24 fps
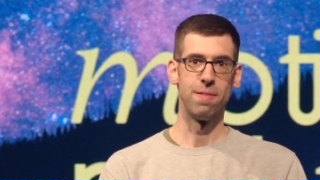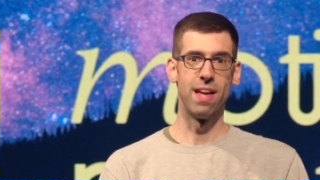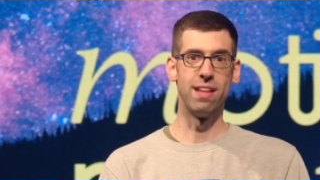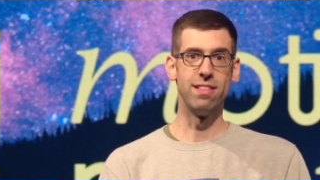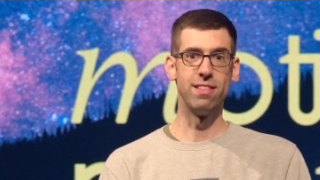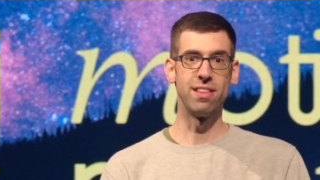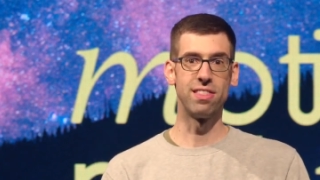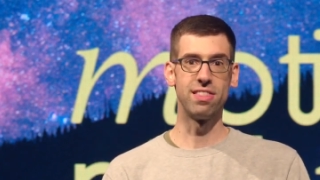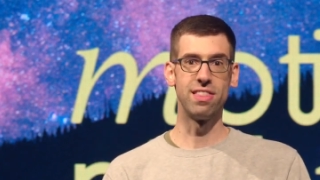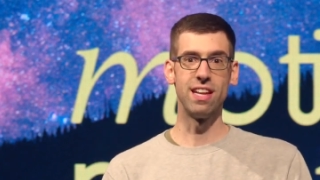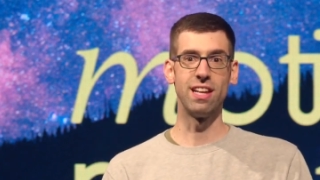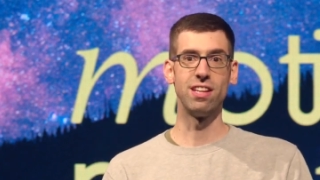
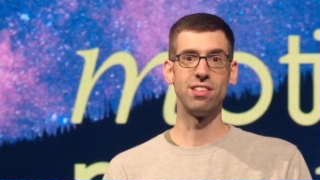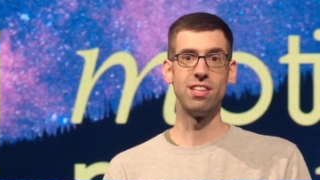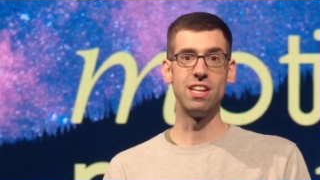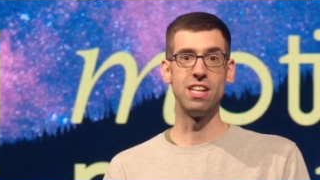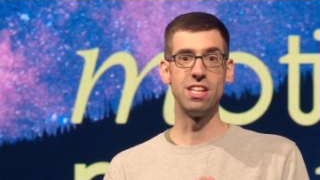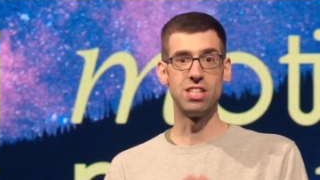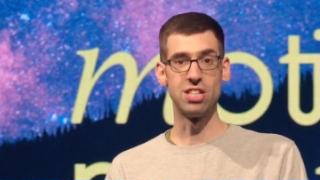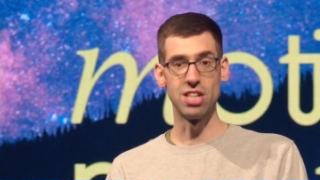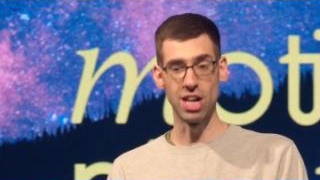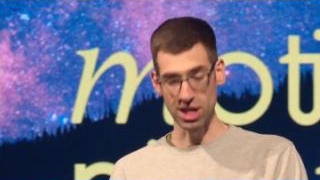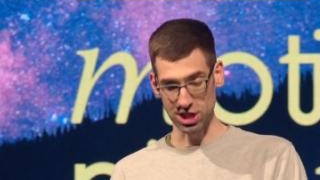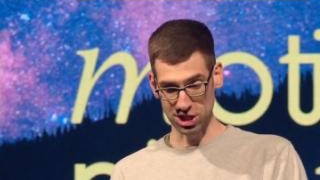And the things he
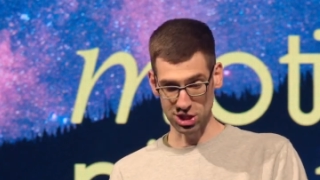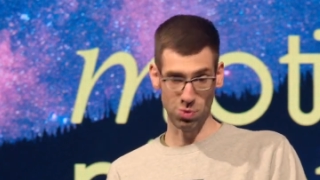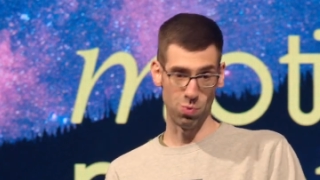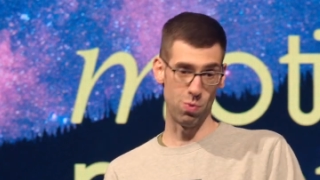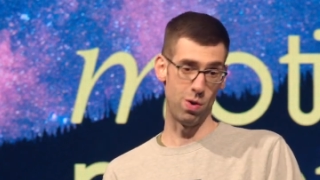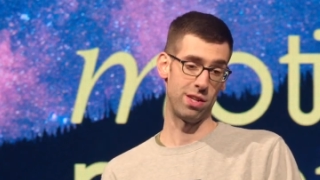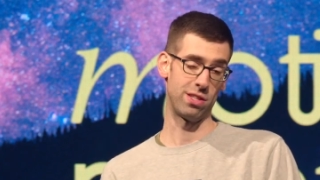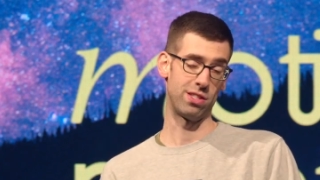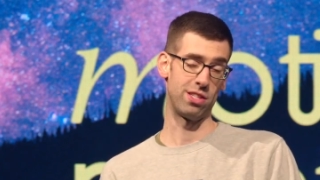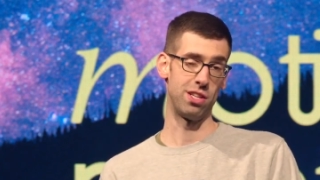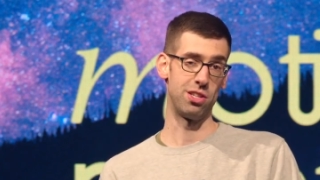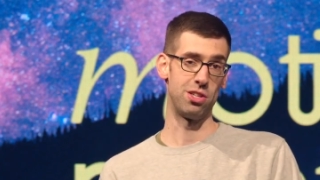doesn't
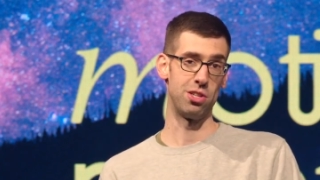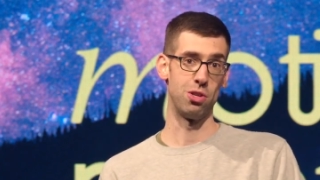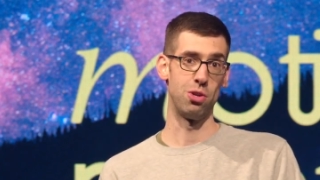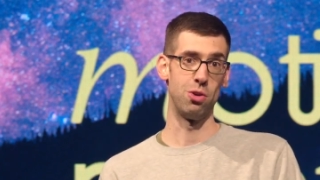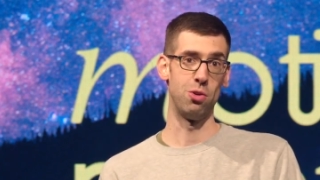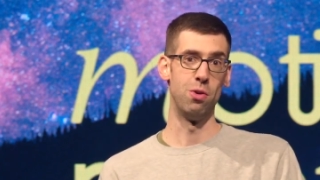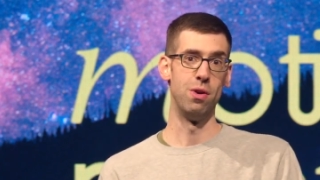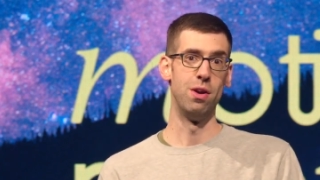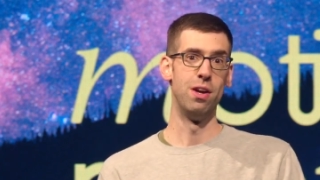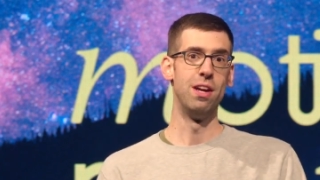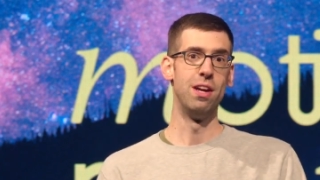want to do,